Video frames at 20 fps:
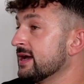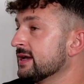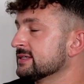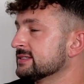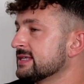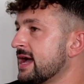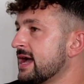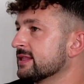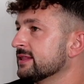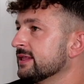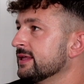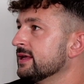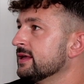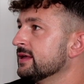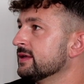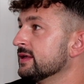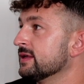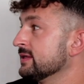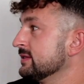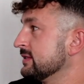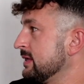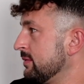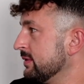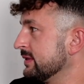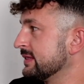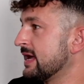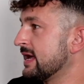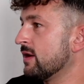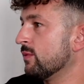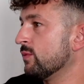exactly. Doubling
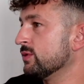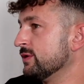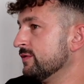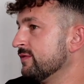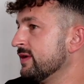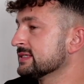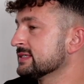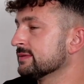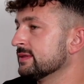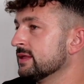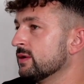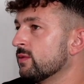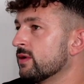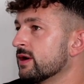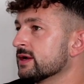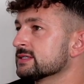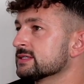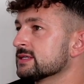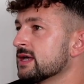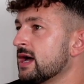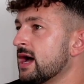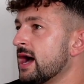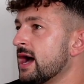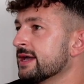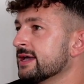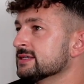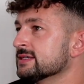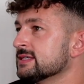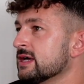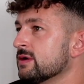down when you find something that works. I
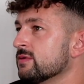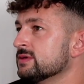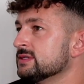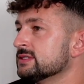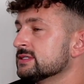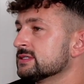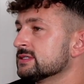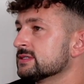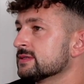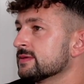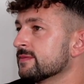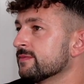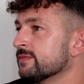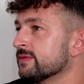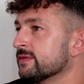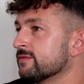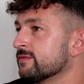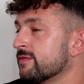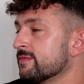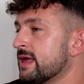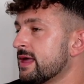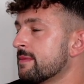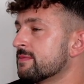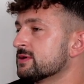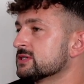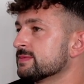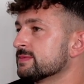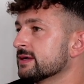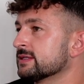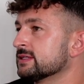guess I was, from that
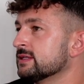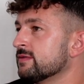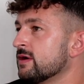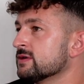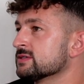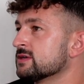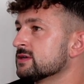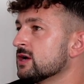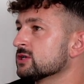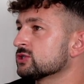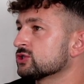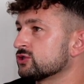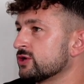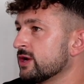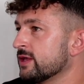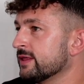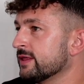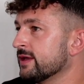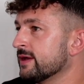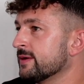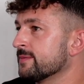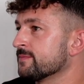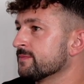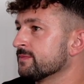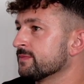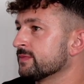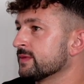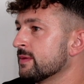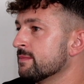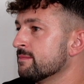perspective, I was in Australia.
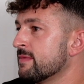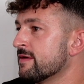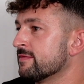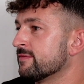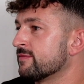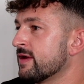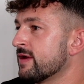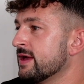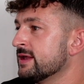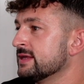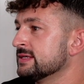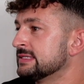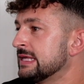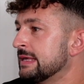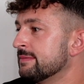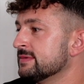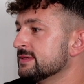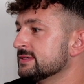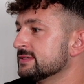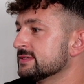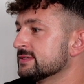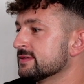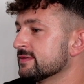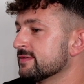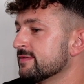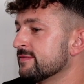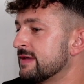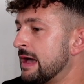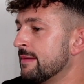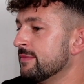My friend, his name is
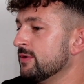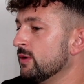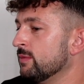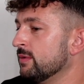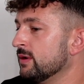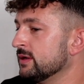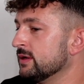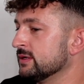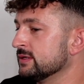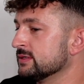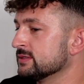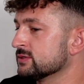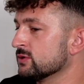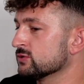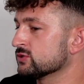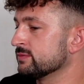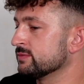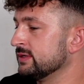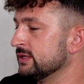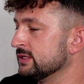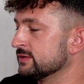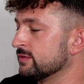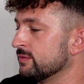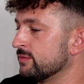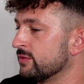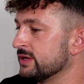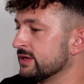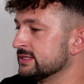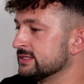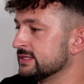Fabio, but social media is
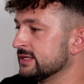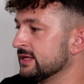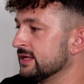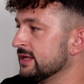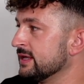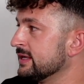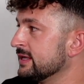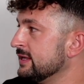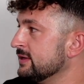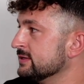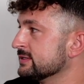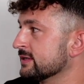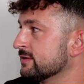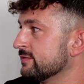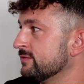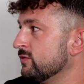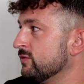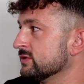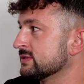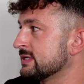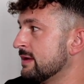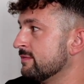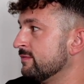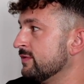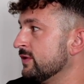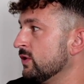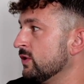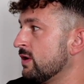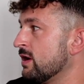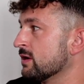Fabrizi. He's like a full-time
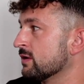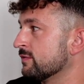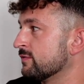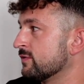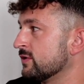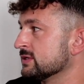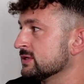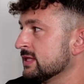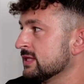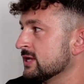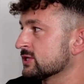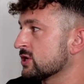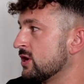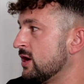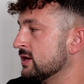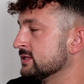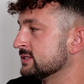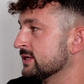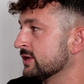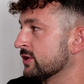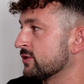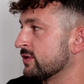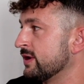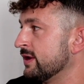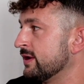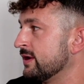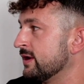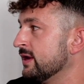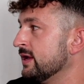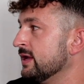videographer / content
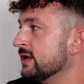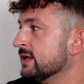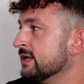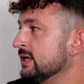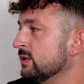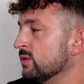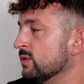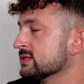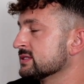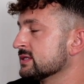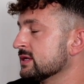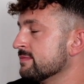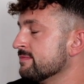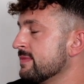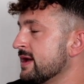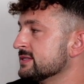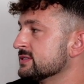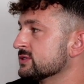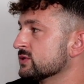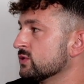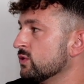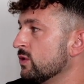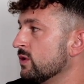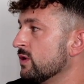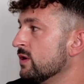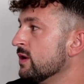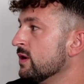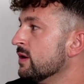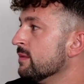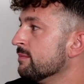creator. He wasn't in med school,
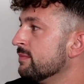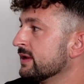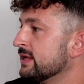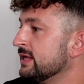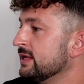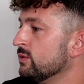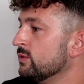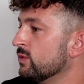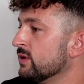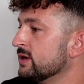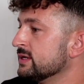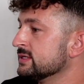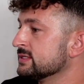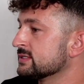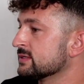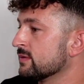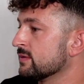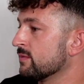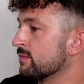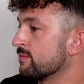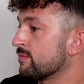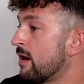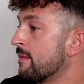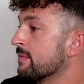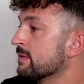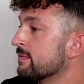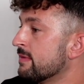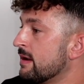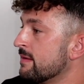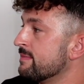but he was probably
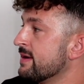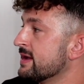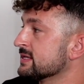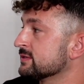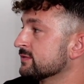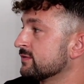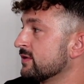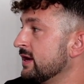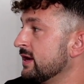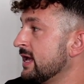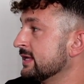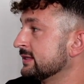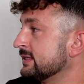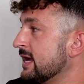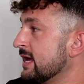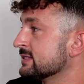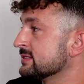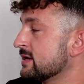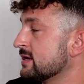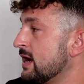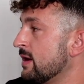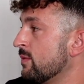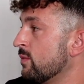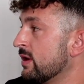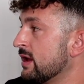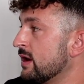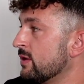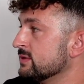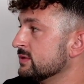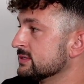my best friend at that time when
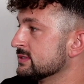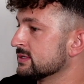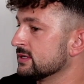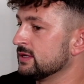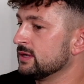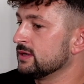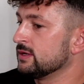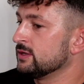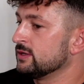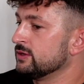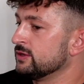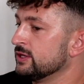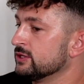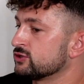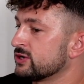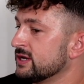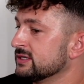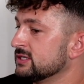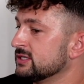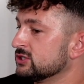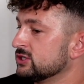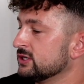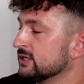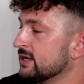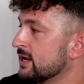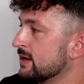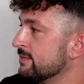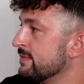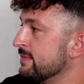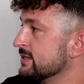I was transitioning
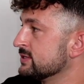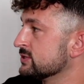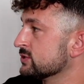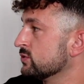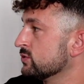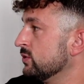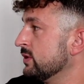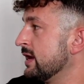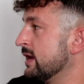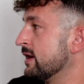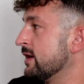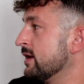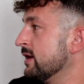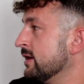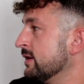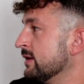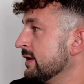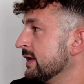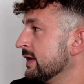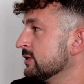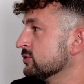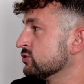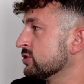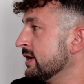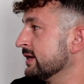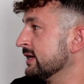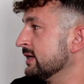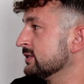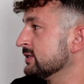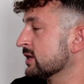out of med school era and trying to
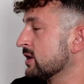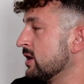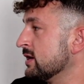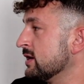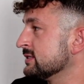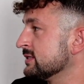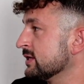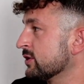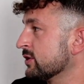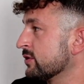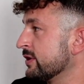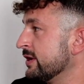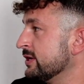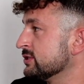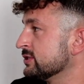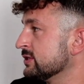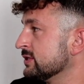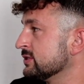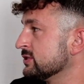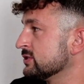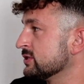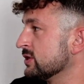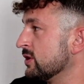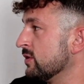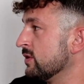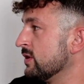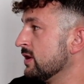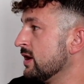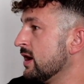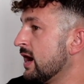get into content creation. So
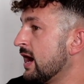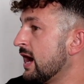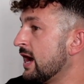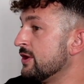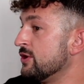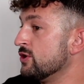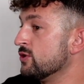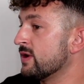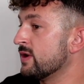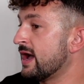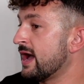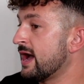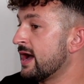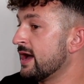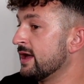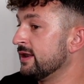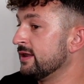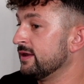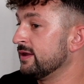I knew I had